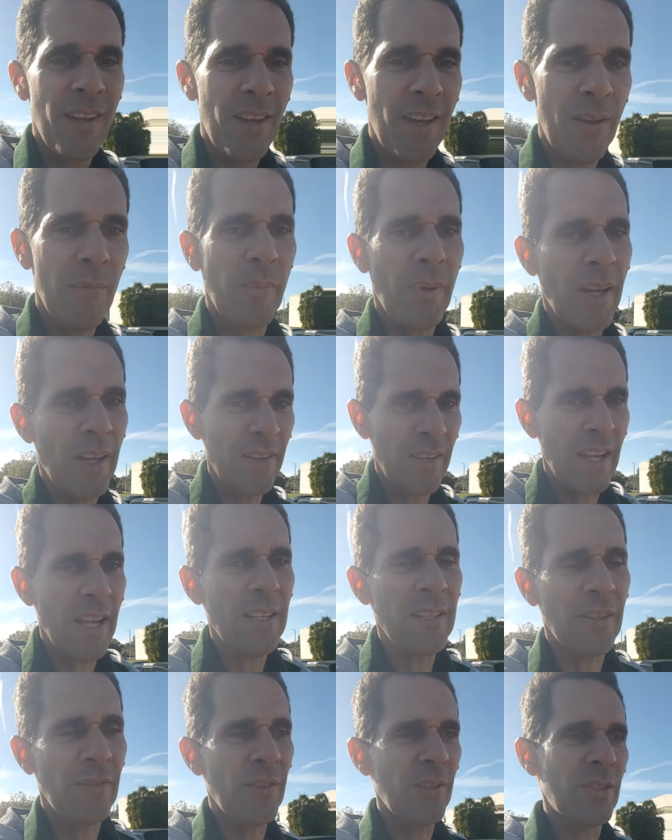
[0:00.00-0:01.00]
And by the
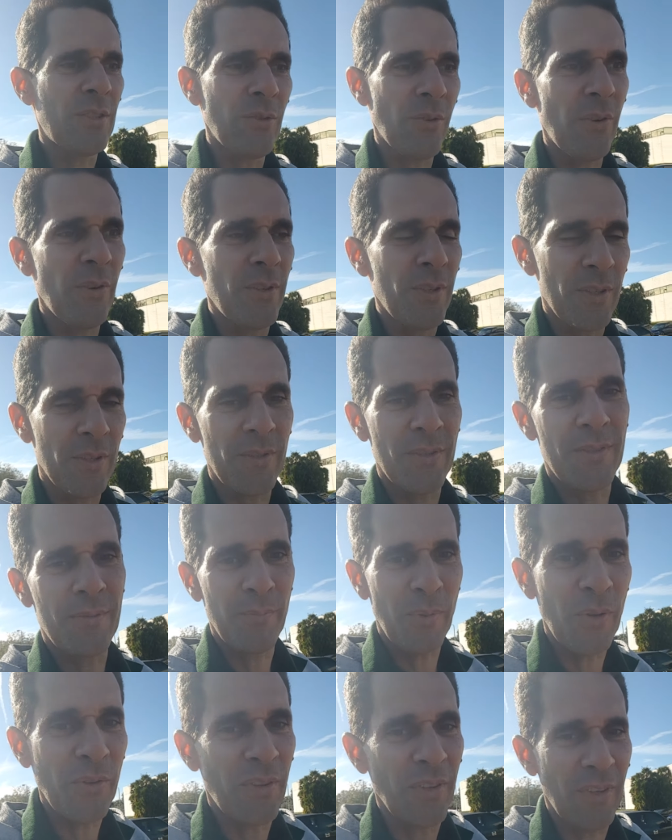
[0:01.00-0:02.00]
end of the story,
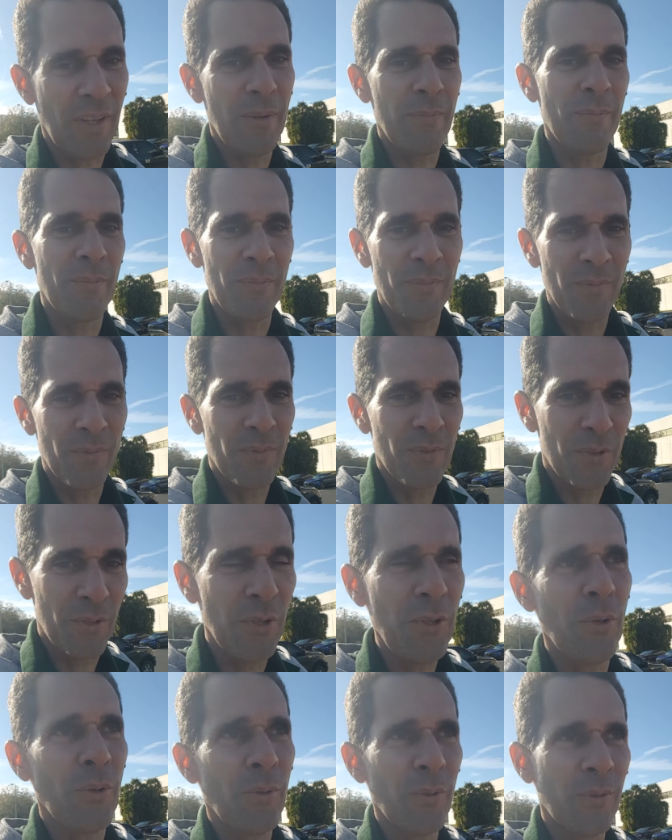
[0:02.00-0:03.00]
both of them
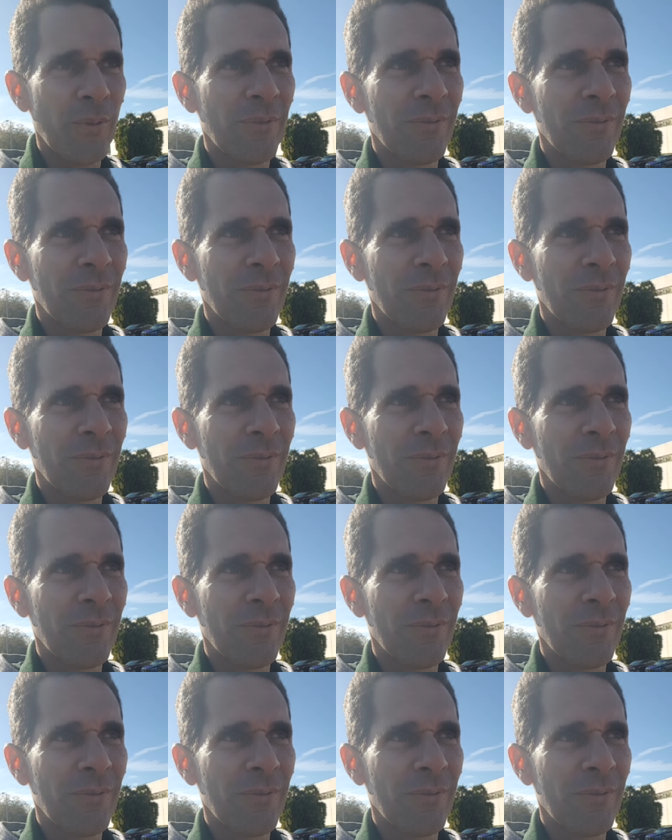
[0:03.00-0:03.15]
do.